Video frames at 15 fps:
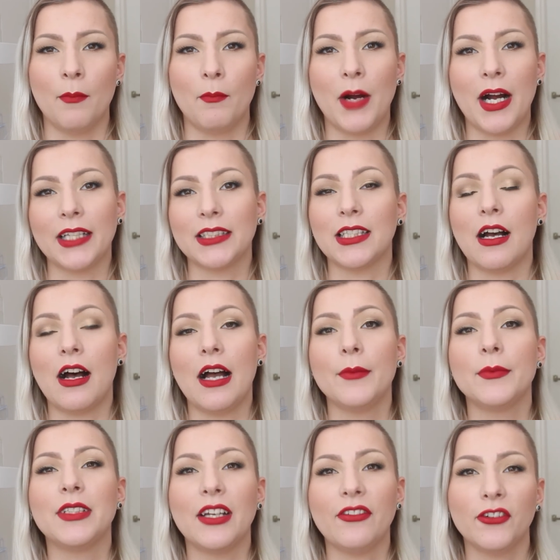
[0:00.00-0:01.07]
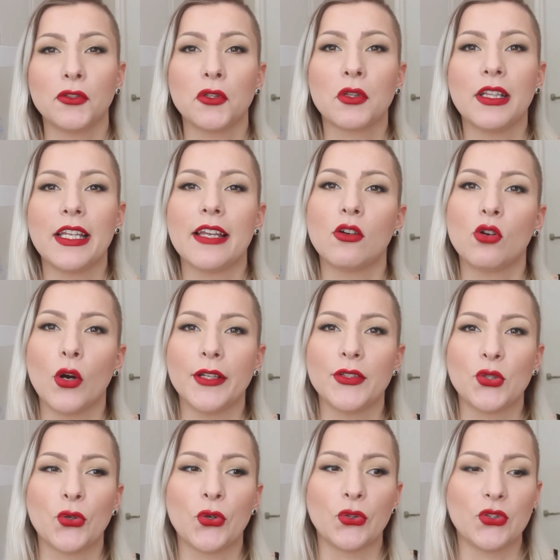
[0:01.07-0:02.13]
But I'm definitely going
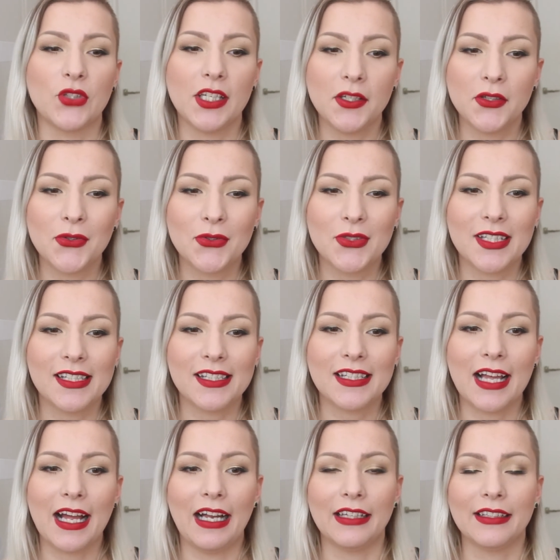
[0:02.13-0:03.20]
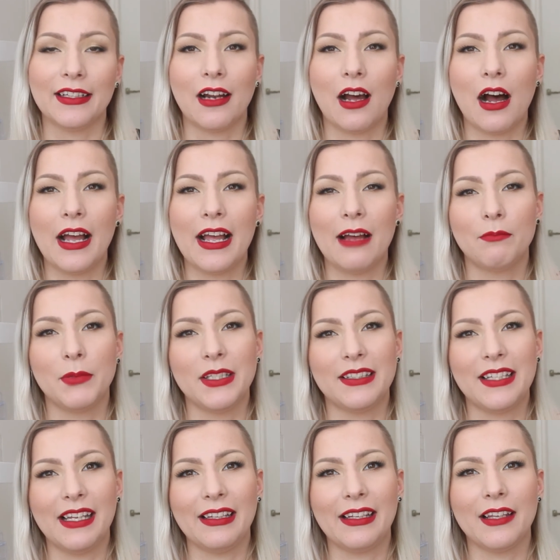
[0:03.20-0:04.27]
to continue this, and I have been
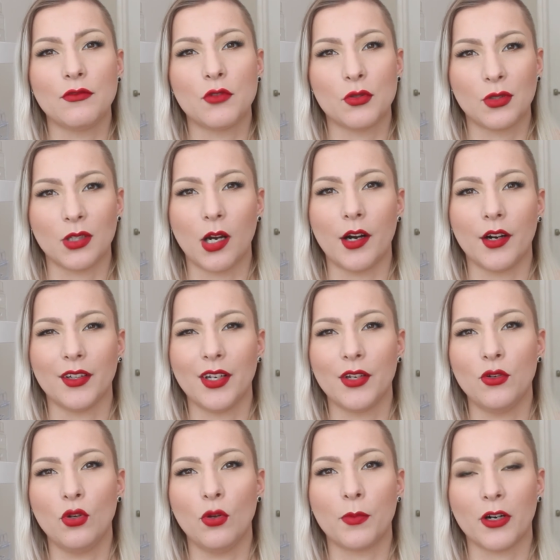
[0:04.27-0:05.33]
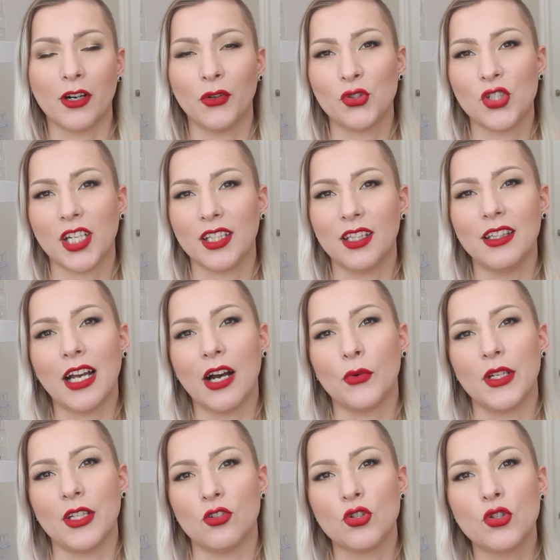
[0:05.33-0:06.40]
thinking to start new project now
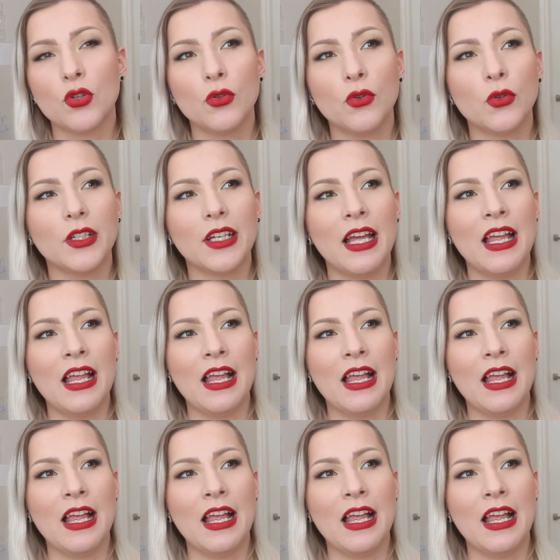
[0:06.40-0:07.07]
in June.